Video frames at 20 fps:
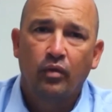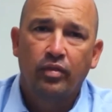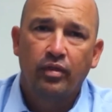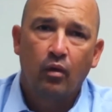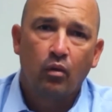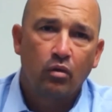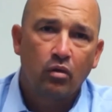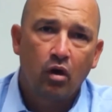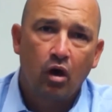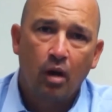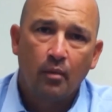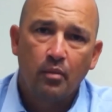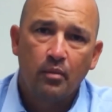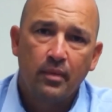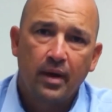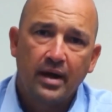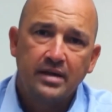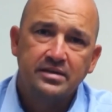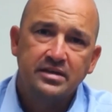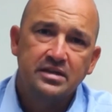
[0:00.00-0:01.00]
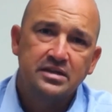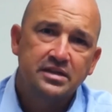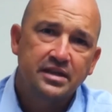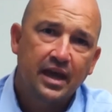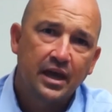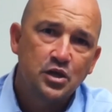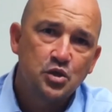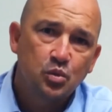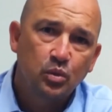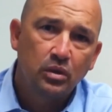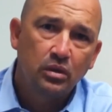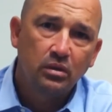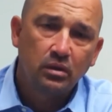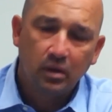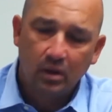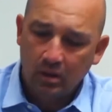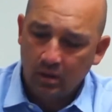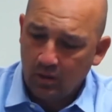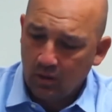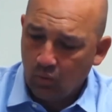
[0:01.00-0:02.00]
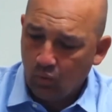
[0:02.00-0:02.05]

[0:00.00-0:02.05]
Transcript: without compromising schedule,